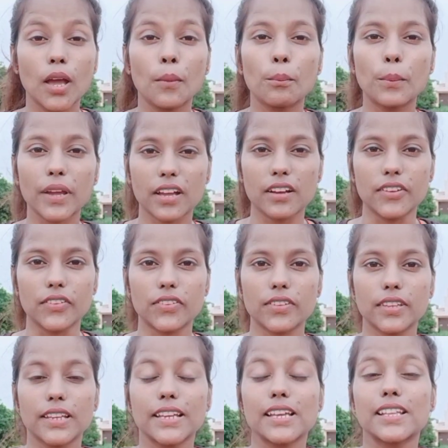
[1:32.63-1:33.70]
Because
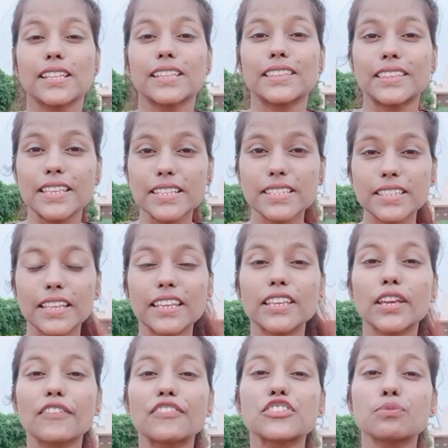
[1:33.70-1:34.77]
this thing
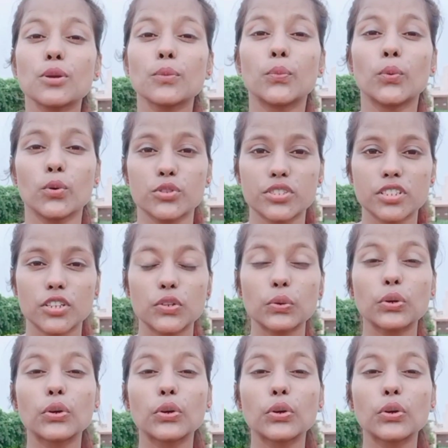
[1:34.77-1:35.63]
gives me boost to